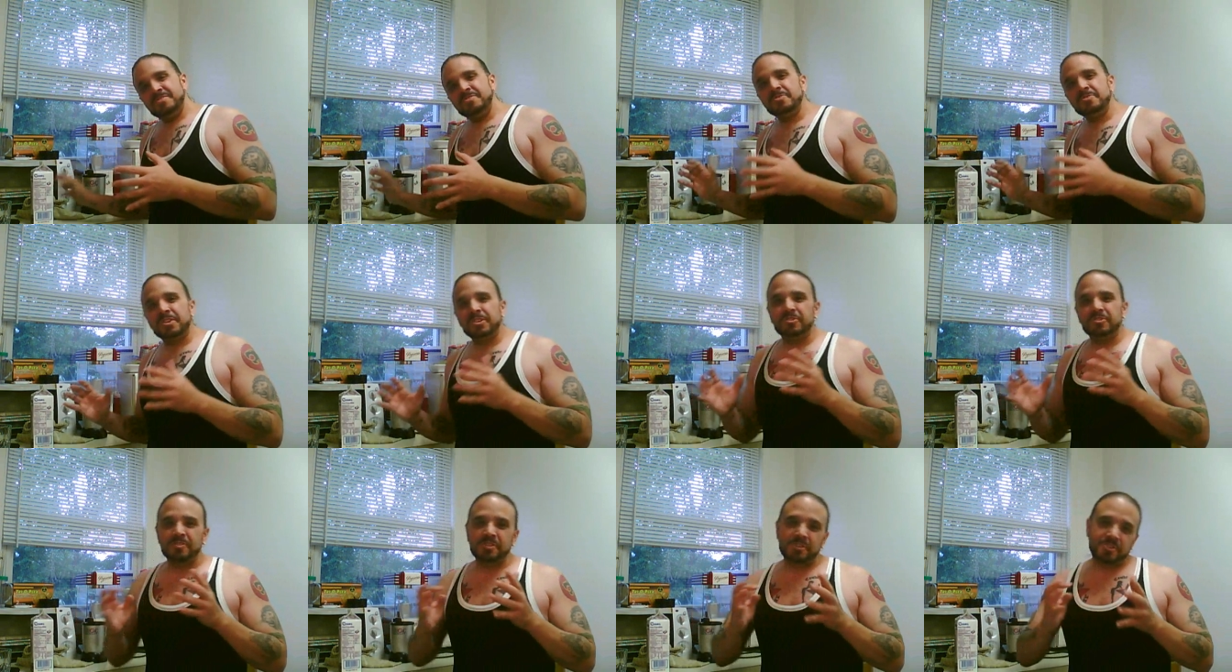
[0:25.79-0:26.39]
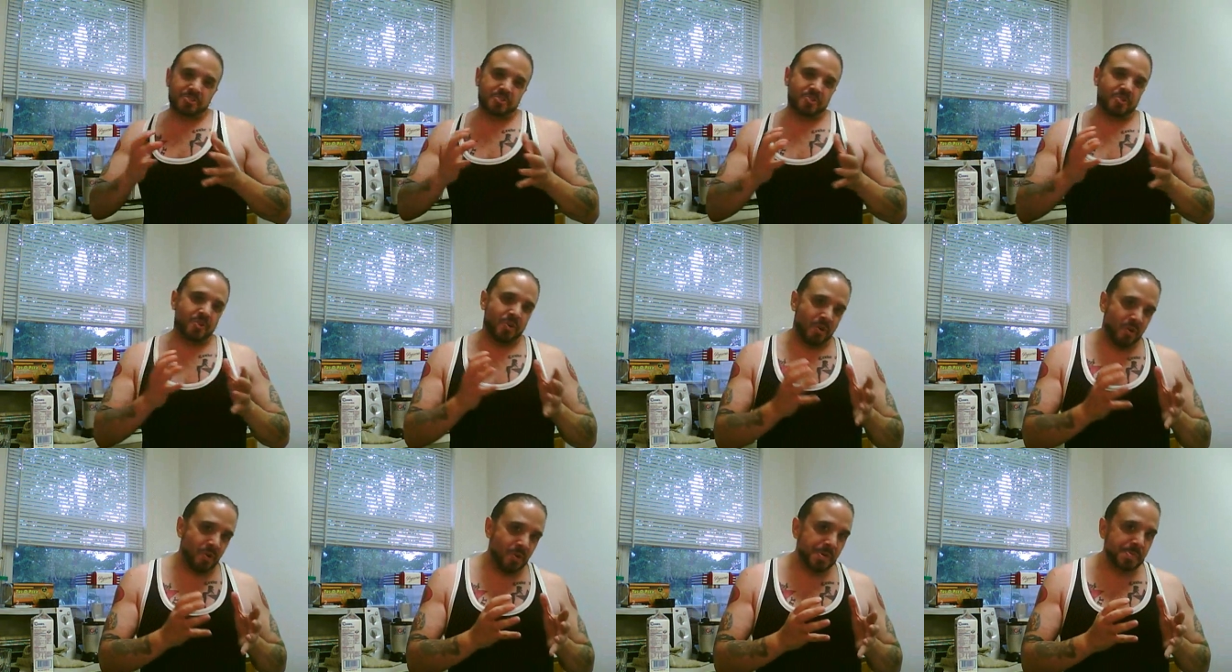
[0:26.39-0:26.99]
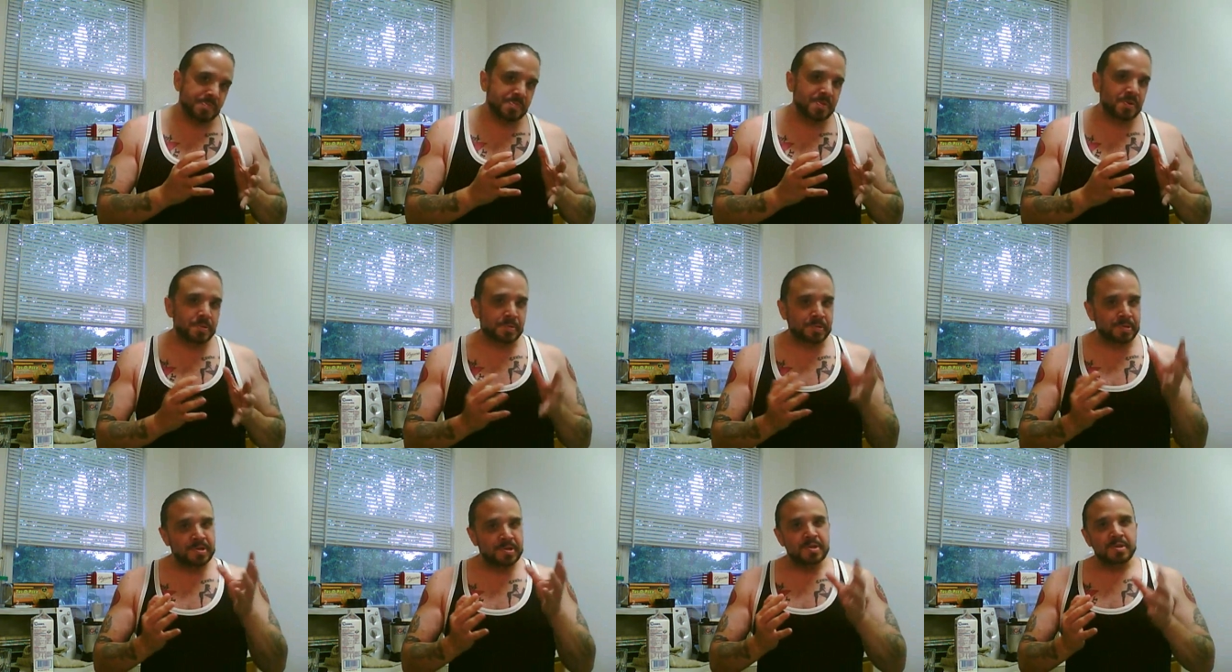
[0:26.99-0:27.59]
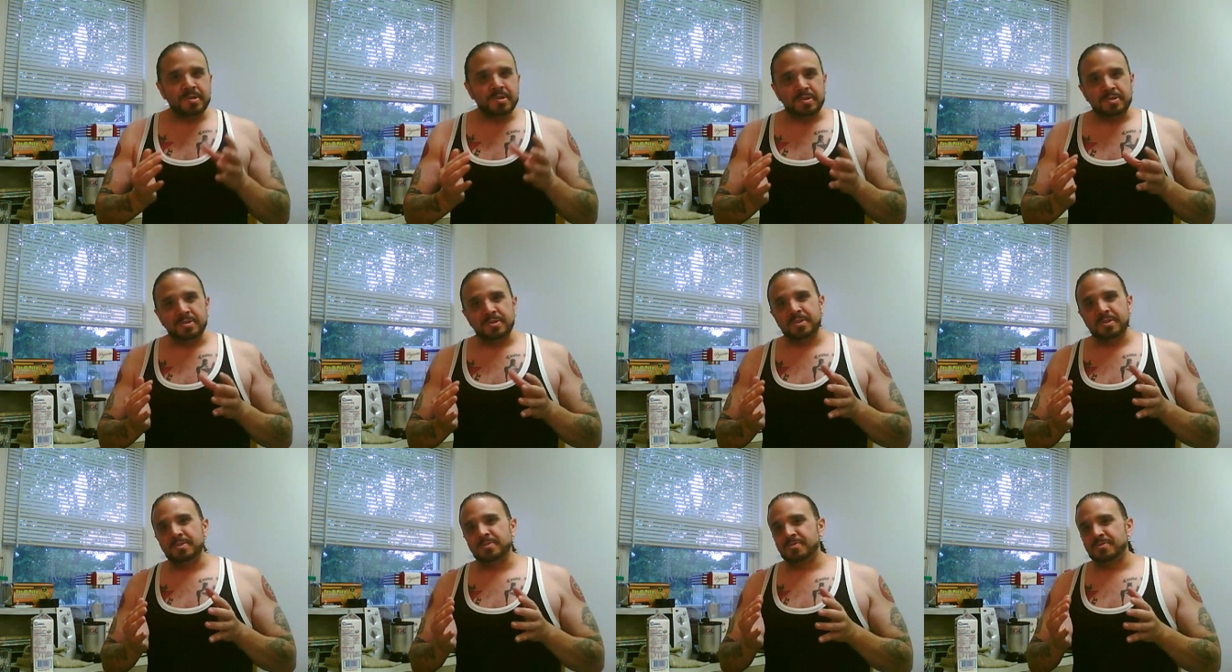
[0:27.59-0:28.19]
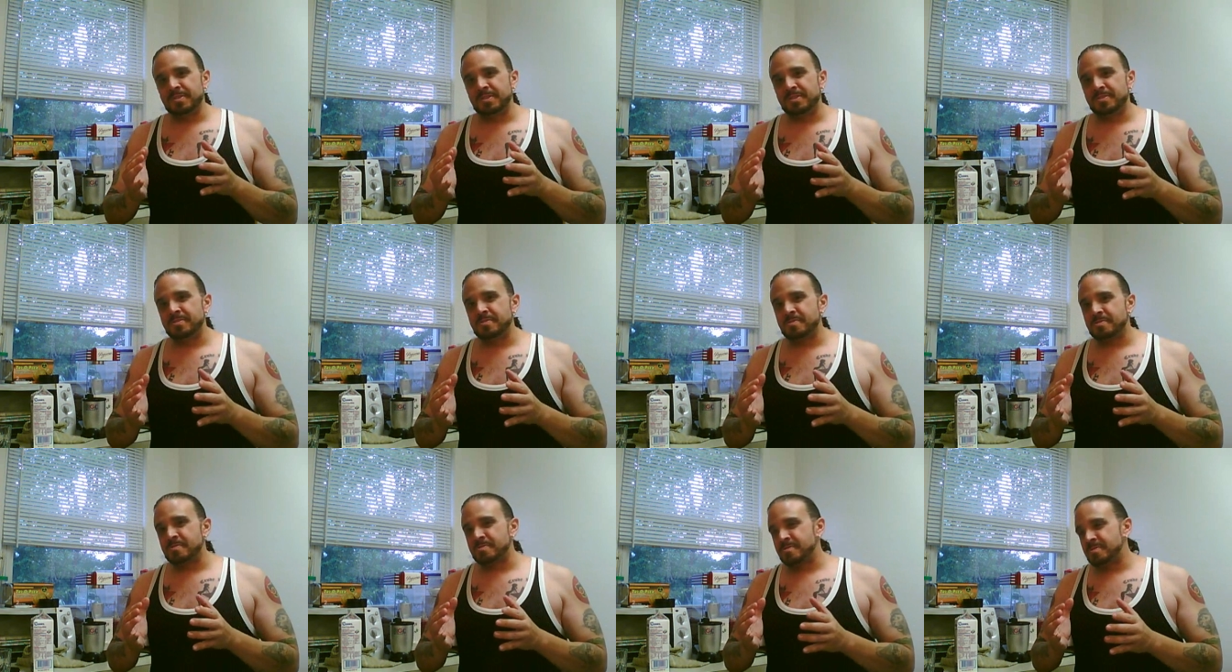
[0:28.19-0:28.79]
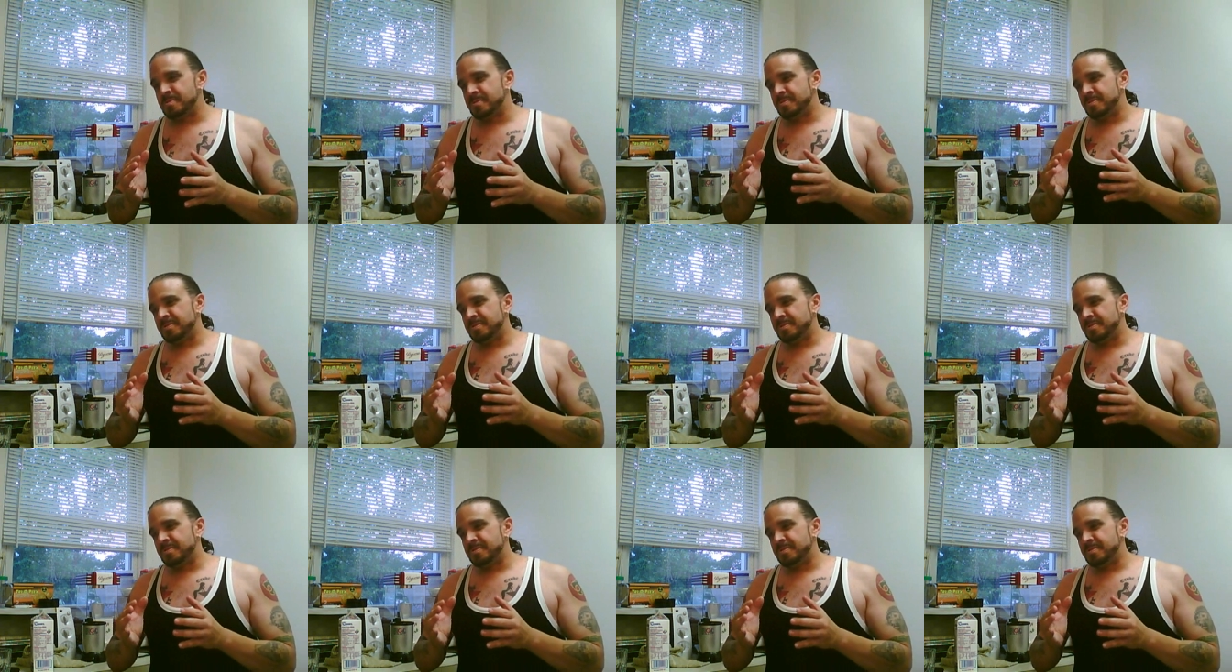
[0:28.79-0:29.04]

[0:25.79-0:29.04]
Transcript: you could drink your whole milk, you could drink your